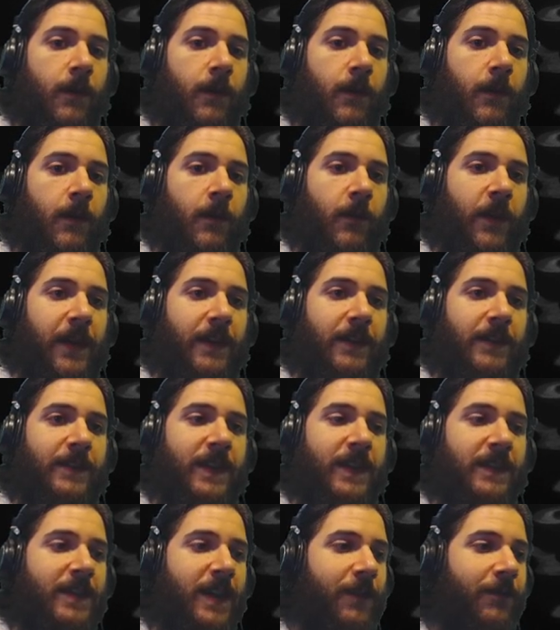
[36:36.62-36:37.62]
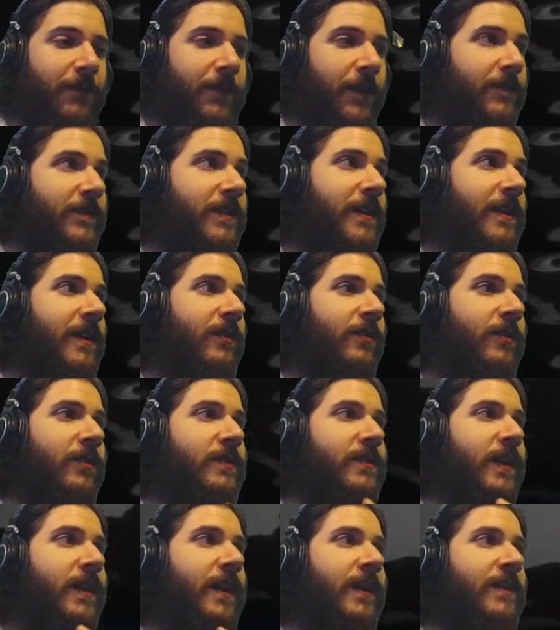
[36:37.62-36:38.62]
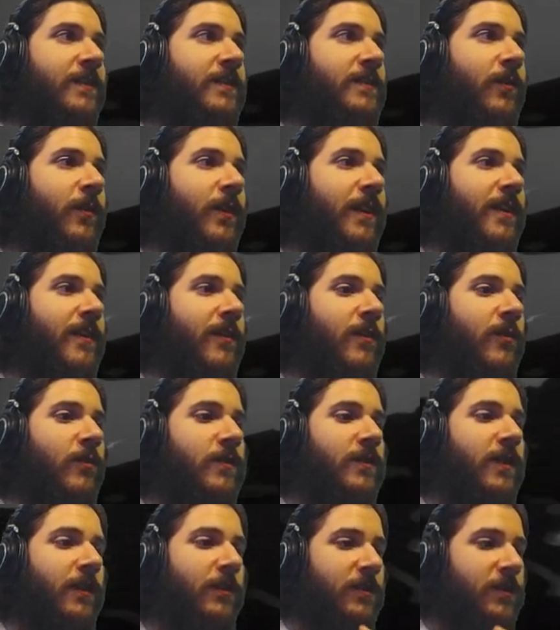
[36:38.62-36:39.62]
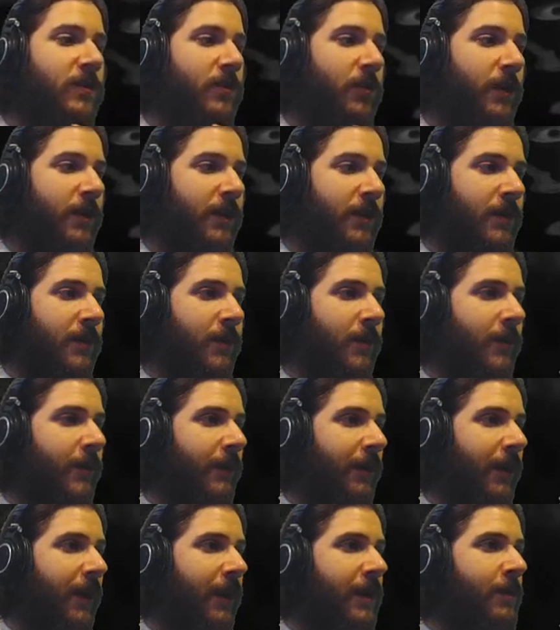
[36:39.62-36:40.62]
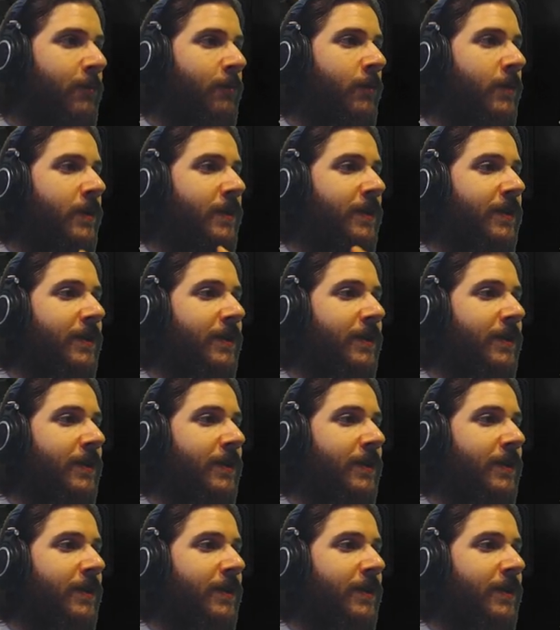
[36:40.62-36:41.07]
Okay, it says I have 15 Elder Signs, so I can use those during the game.